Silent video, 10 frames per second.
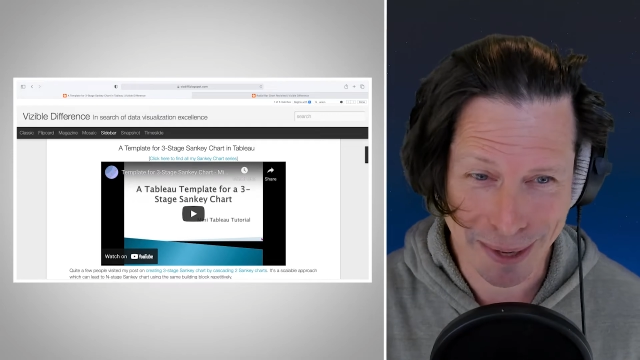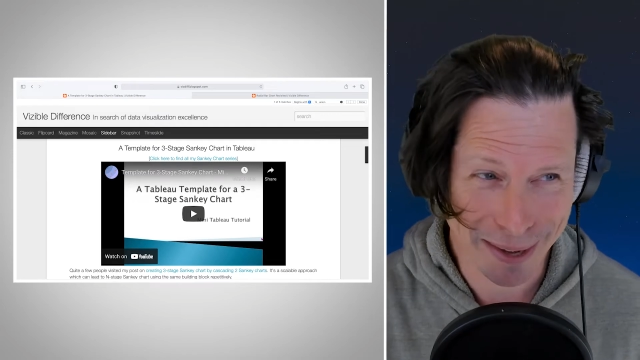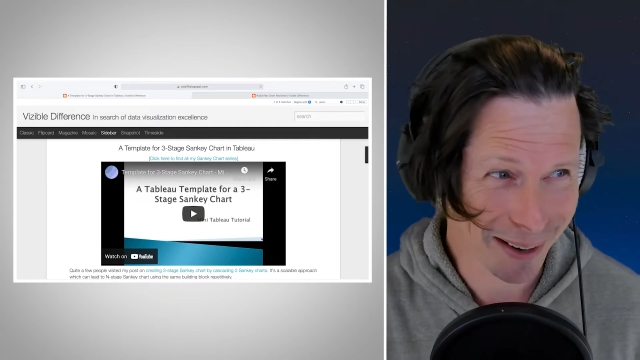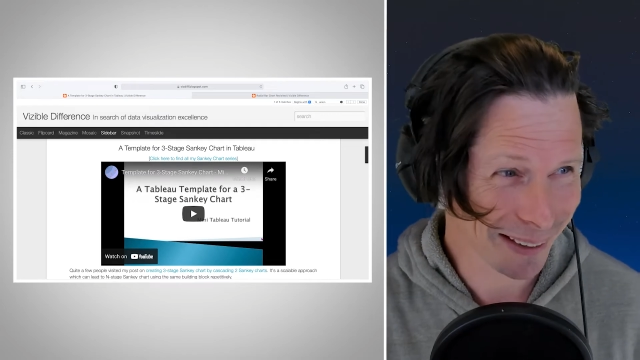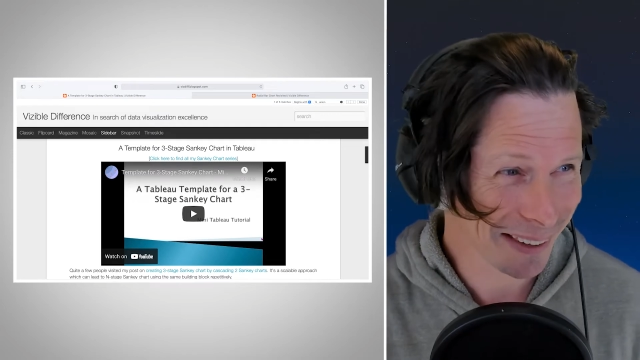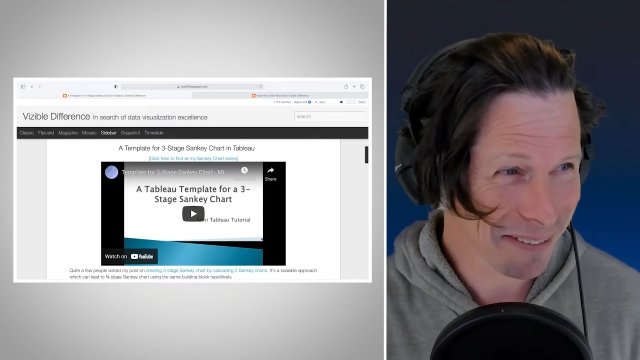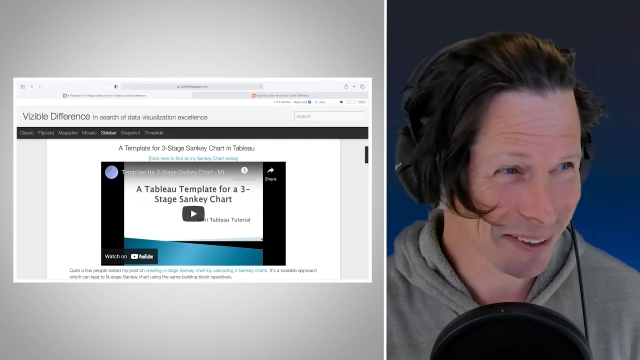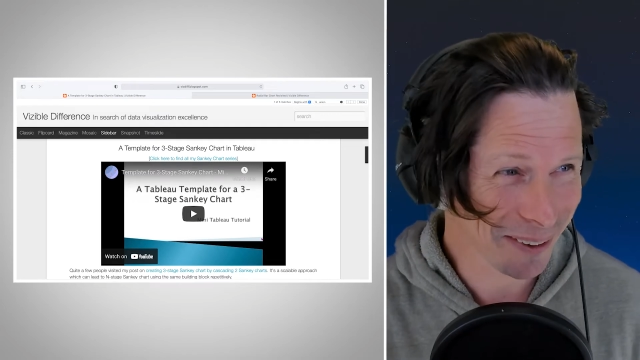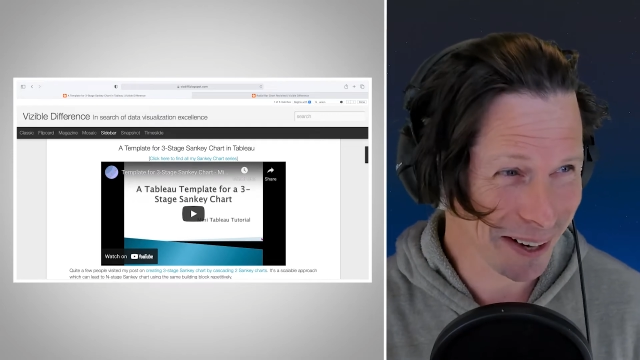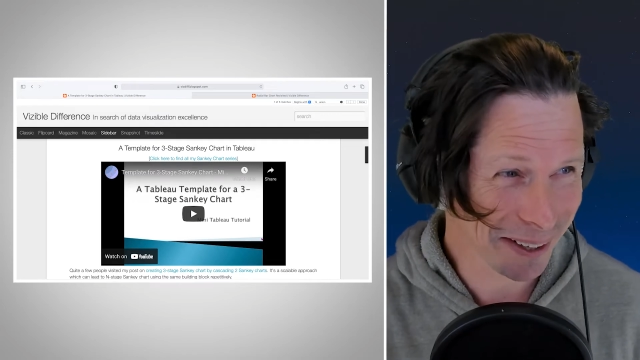and I love
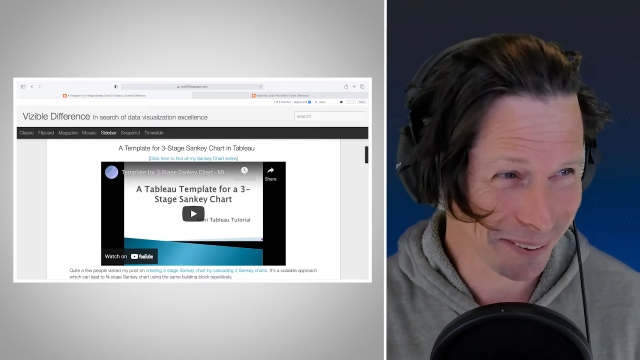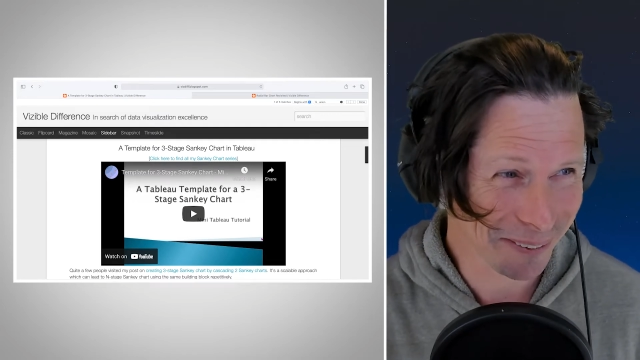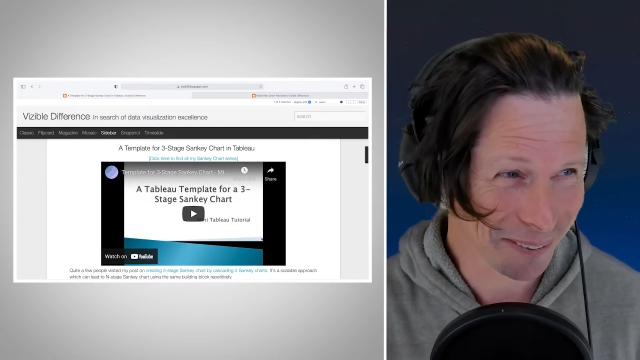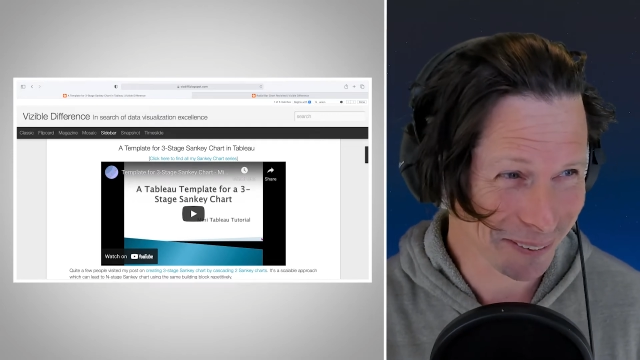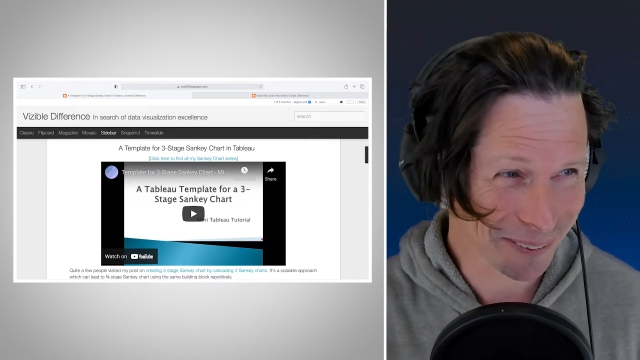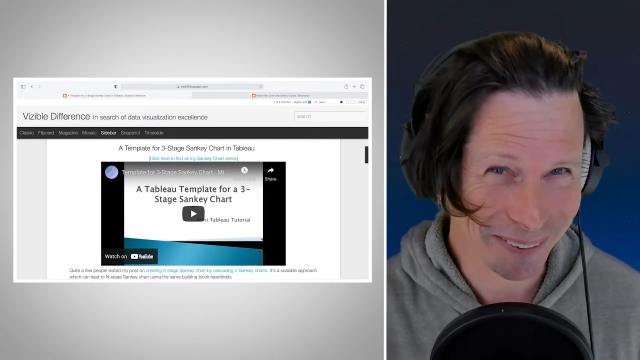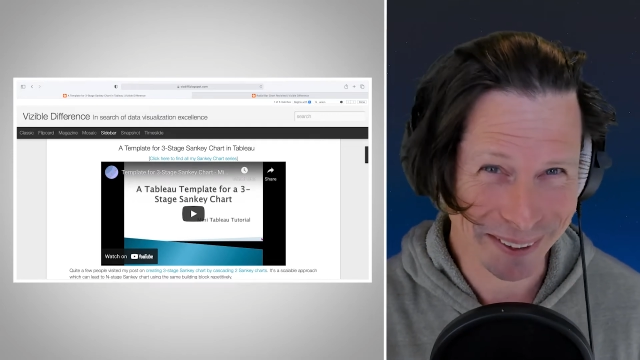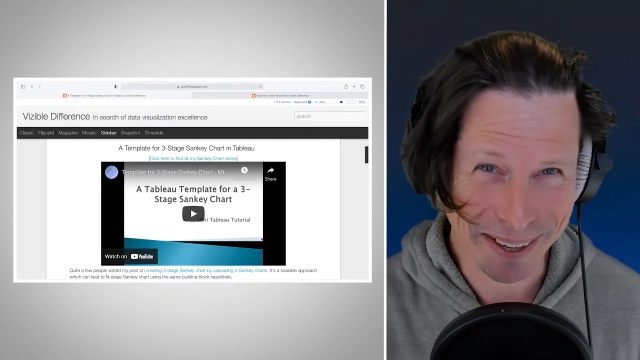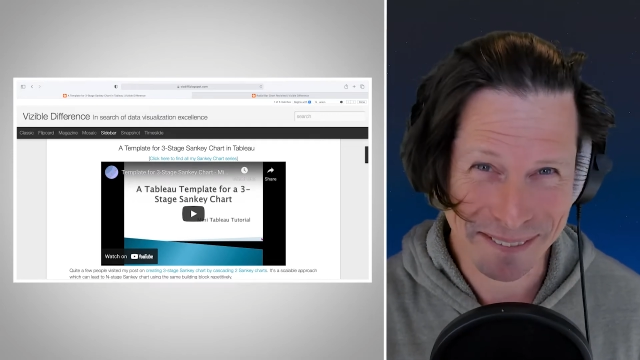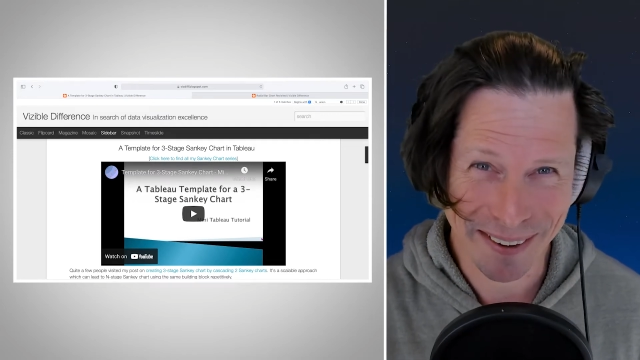it when I go to Google
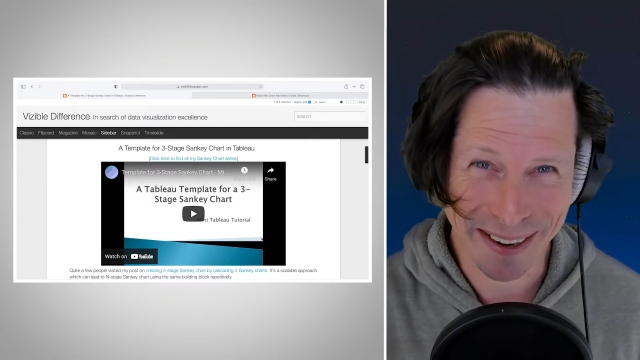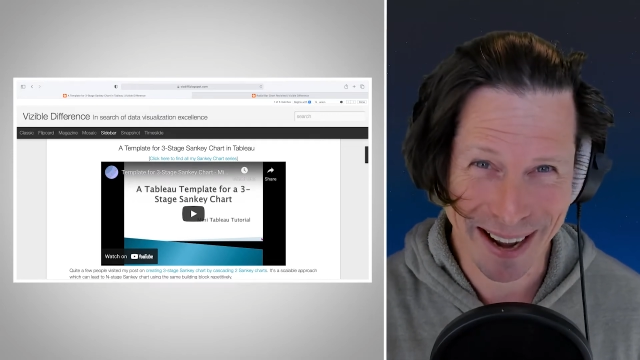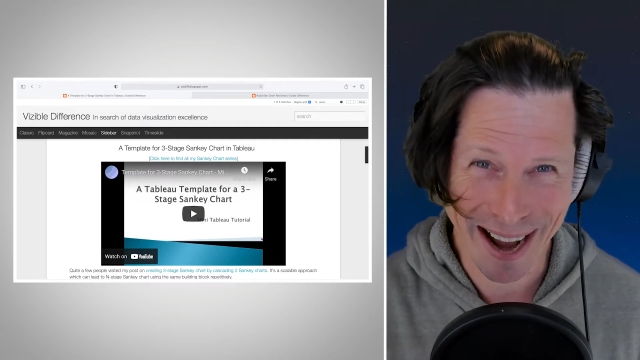and I find